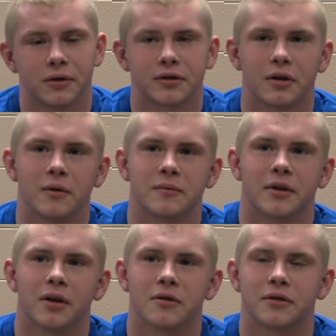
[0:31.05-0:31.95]
It's always been
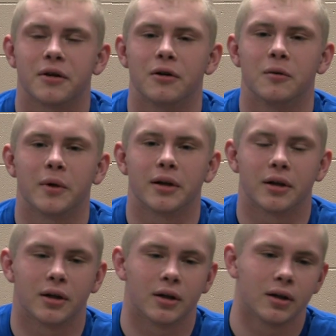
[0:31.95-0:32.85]
close to home, and
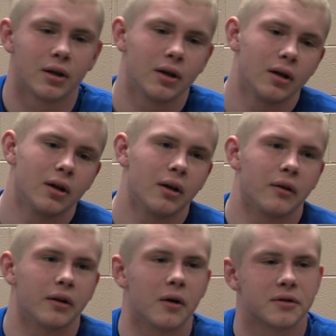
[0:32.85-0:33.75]
uh,
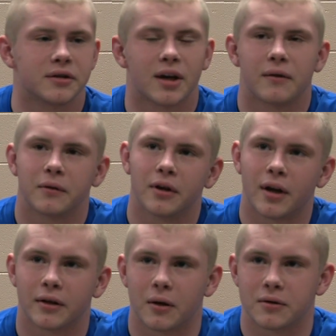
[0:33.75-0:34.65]
the coaching staff really
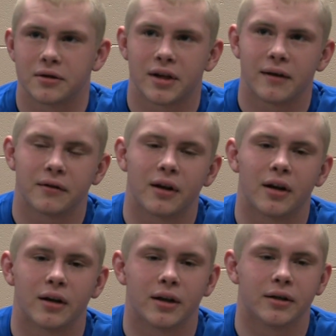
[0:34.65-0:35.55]
likes the coaching staff a
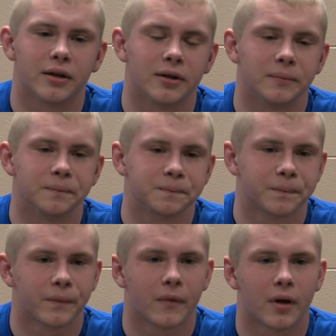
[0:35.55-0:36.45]
lot. And um,
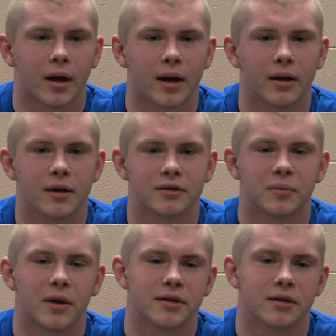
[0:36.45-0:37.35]
I got a cousin that
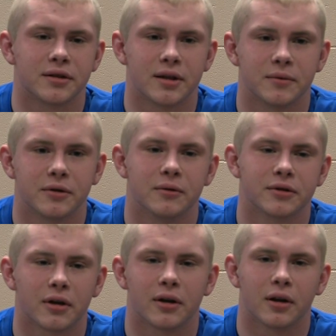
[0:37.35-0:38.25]
plays on the team too,
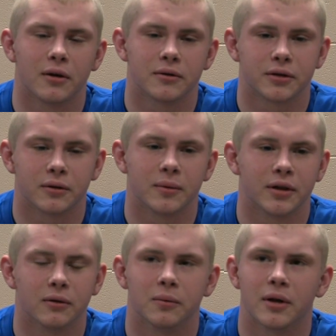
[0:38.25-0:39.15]
Solly Lowe, so it'd be
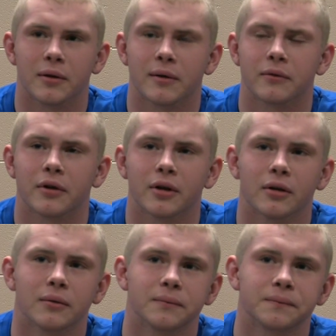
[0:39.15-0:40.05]
cool playing with him for a year.